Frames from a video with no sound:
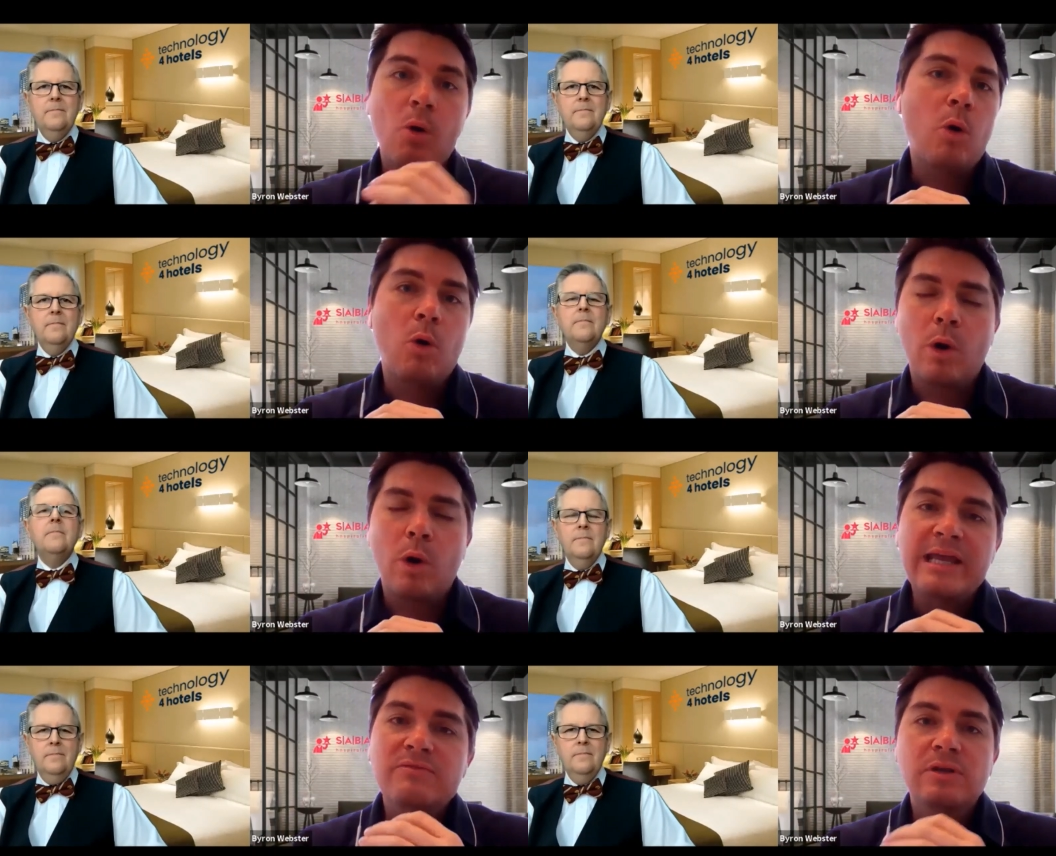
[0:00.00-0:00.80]
Speaker 1: or,
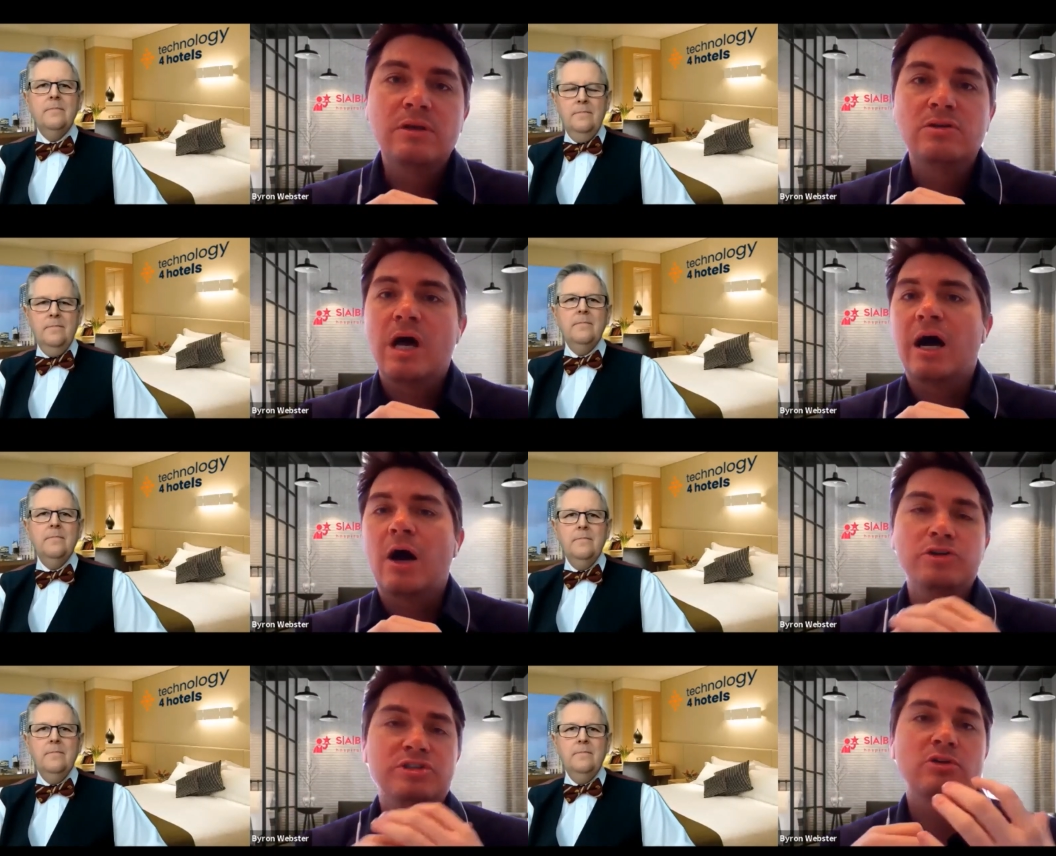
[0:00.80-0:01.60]
or even
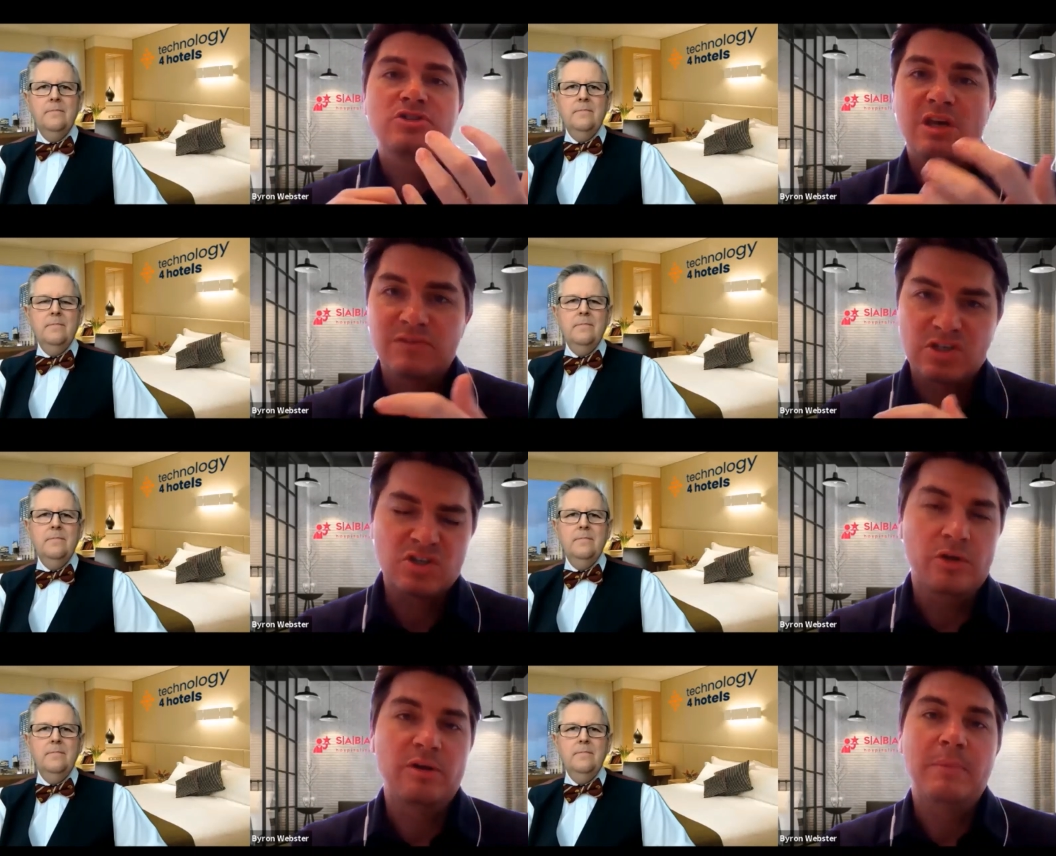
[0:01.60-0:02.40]
uh, hotel
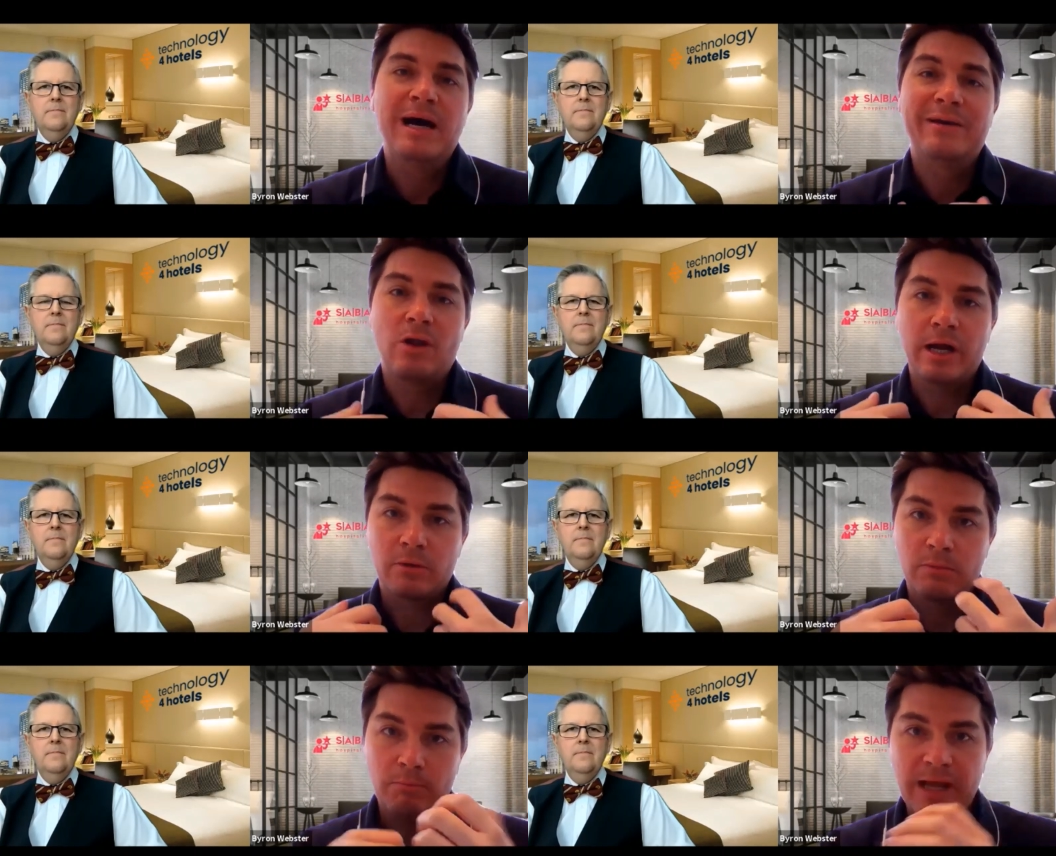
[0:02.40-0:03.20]
services on demand,
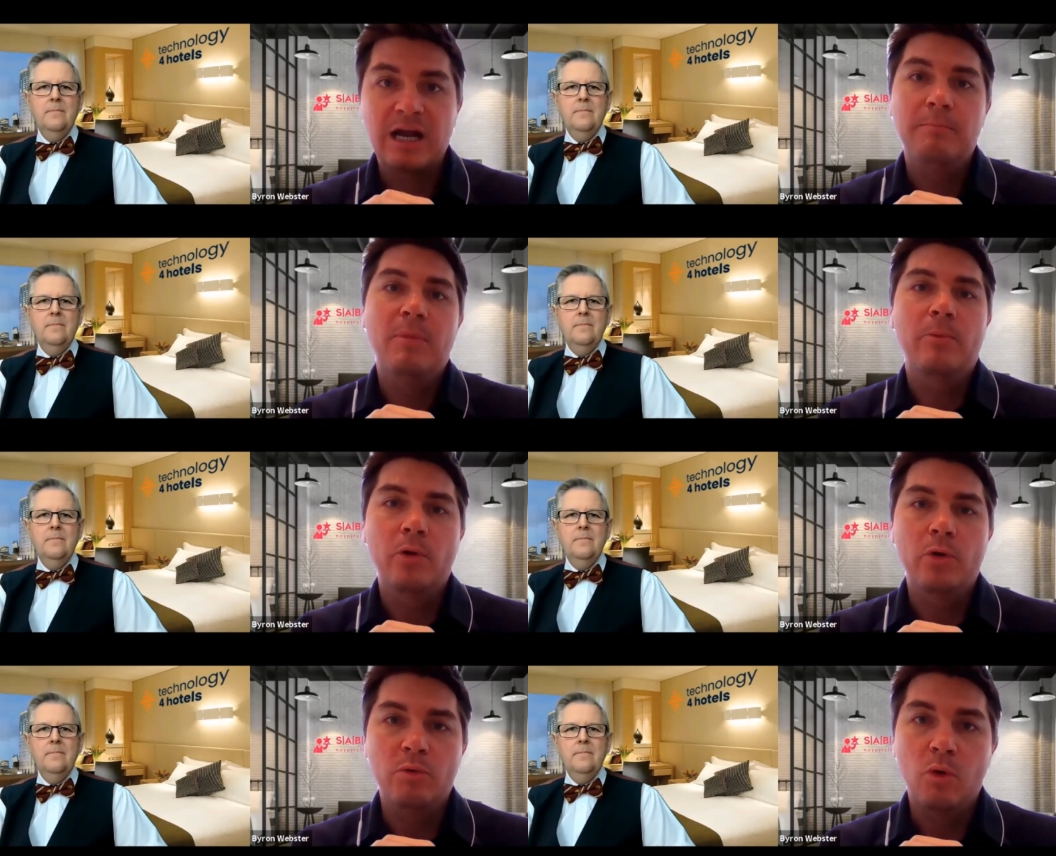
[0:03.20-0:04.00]
like make up my
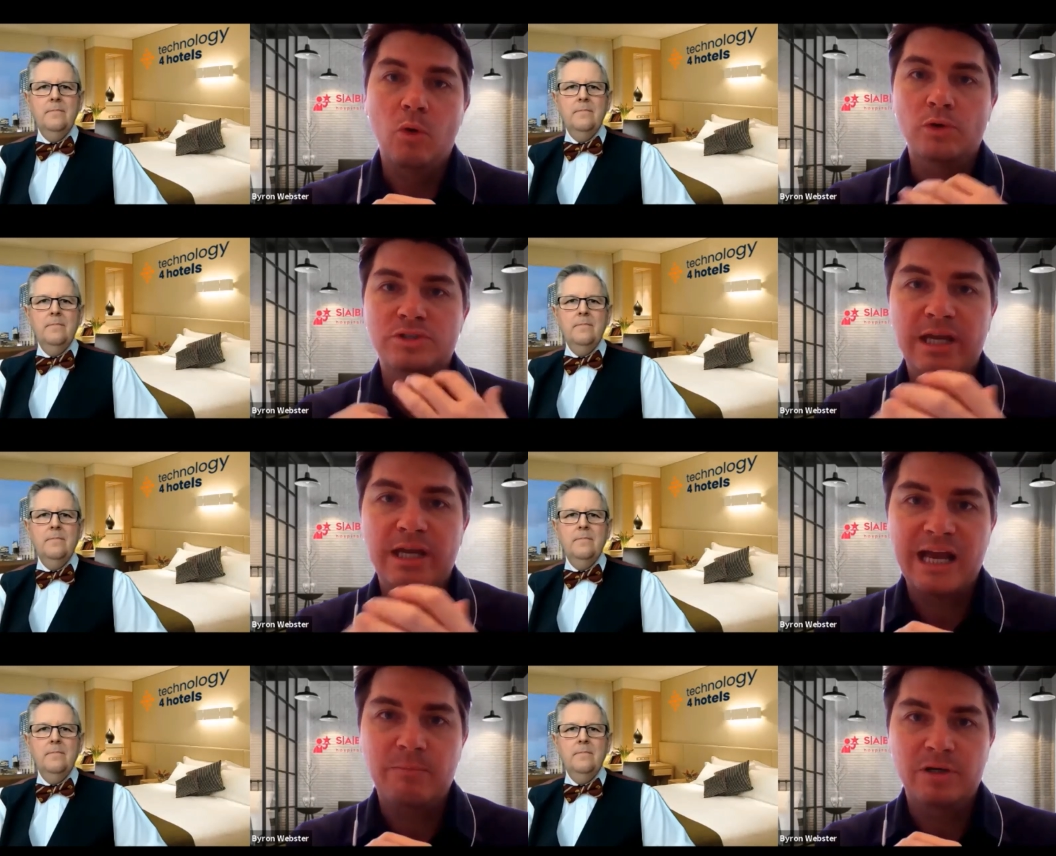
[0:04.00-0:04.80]
room or, or
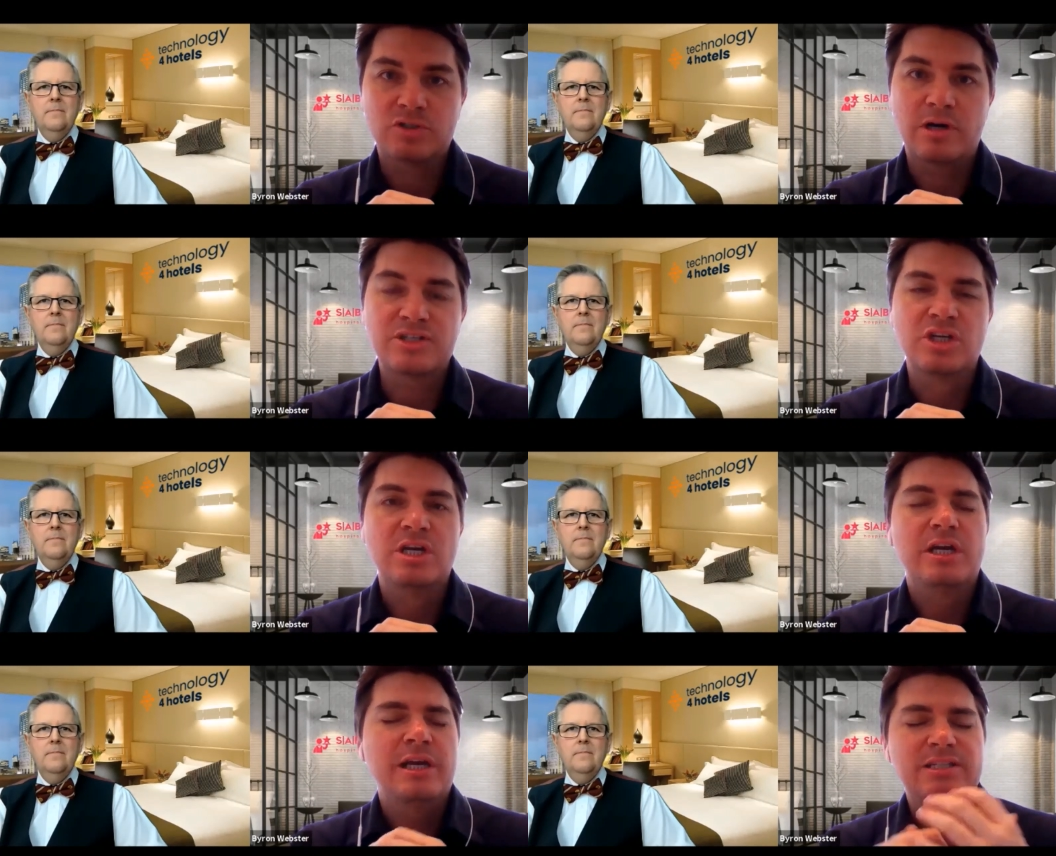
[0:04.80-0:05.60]
take out my trash.
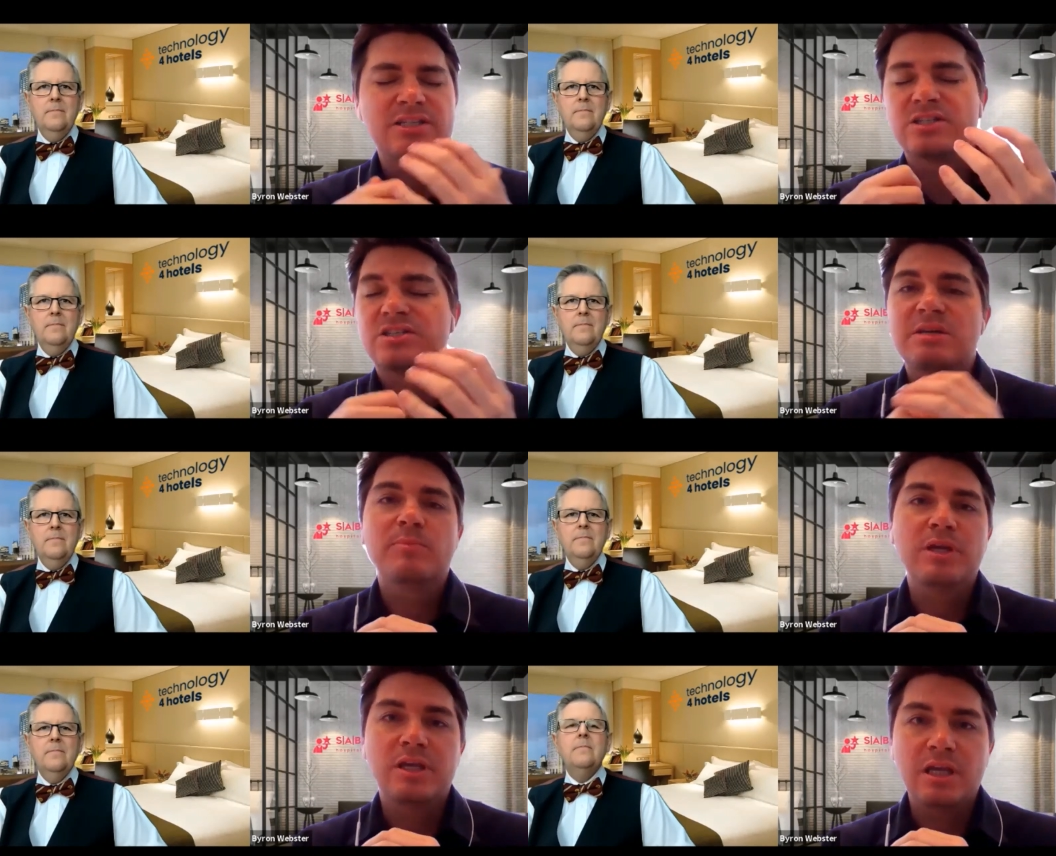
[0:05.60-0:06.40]
It's just
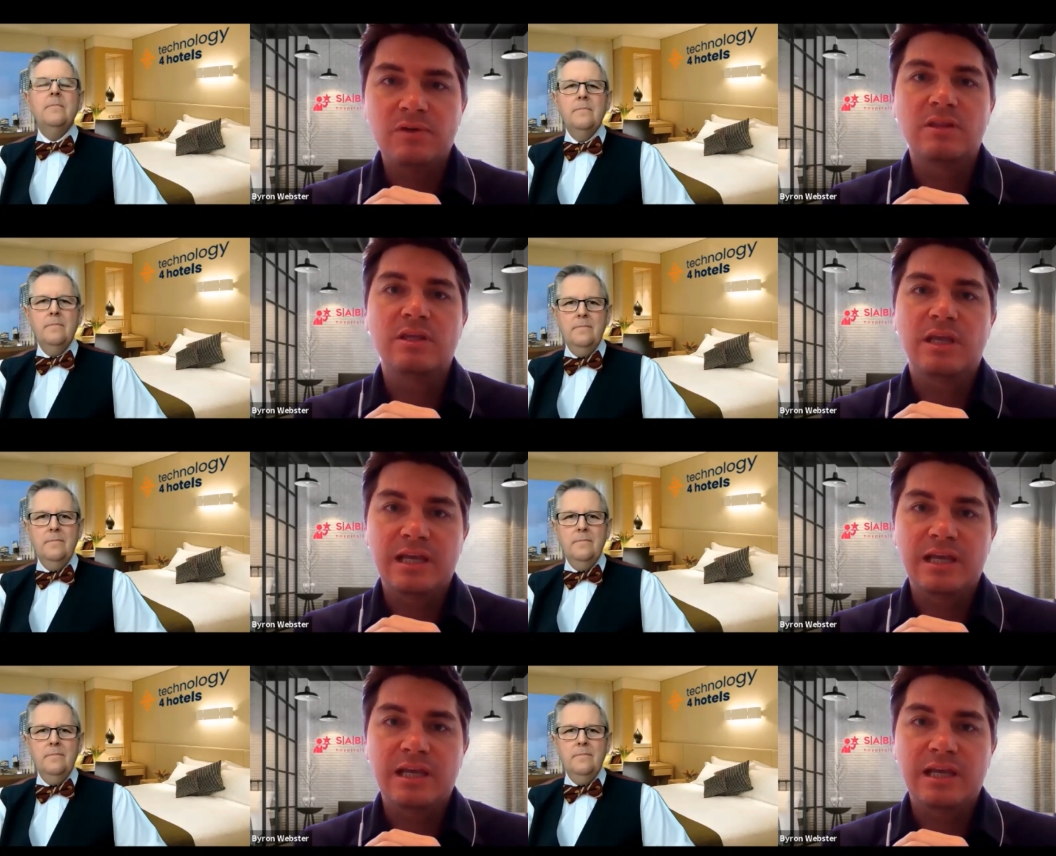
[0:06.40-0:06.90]
simply giving the